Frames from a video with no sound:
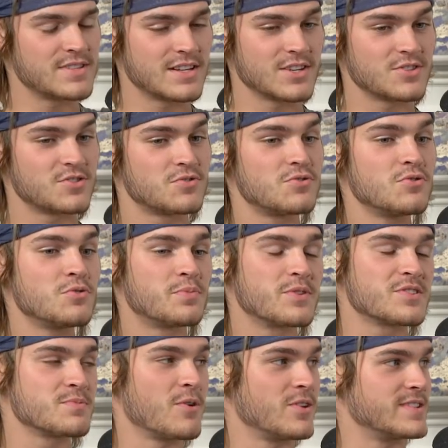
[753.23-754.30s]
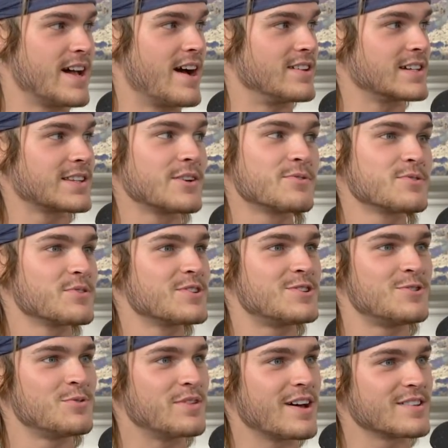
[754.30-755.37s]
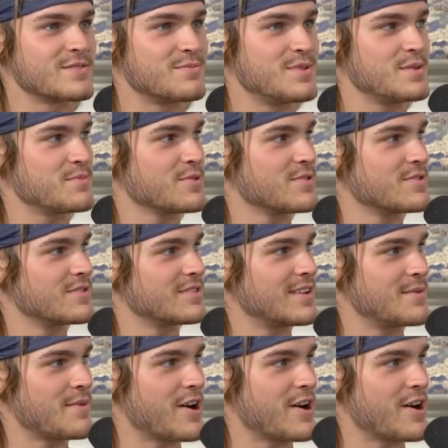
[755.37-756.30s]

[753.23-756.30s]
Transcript: was in a super small town. Like there was only 2,000 people in my